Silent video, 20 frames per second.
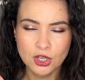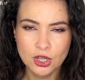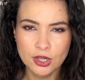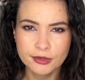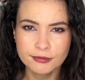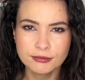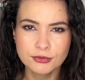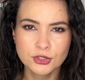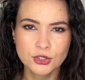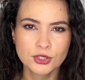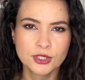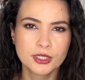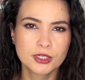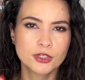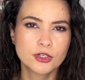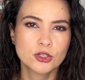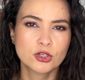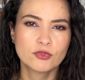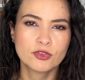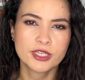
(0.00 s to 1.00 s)
on so you can get
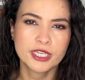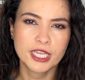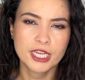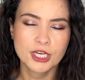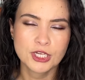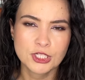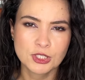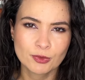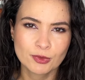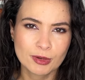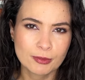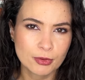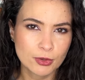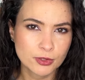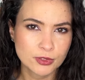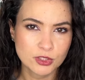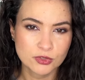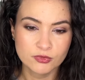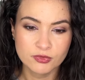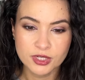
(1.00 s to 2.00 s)
a notification when I
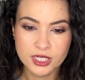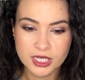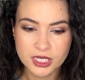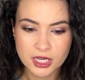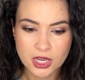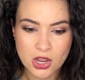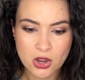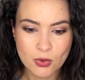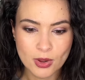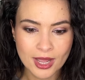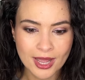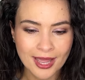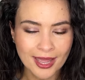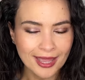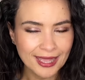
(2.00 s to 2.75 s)
post a video.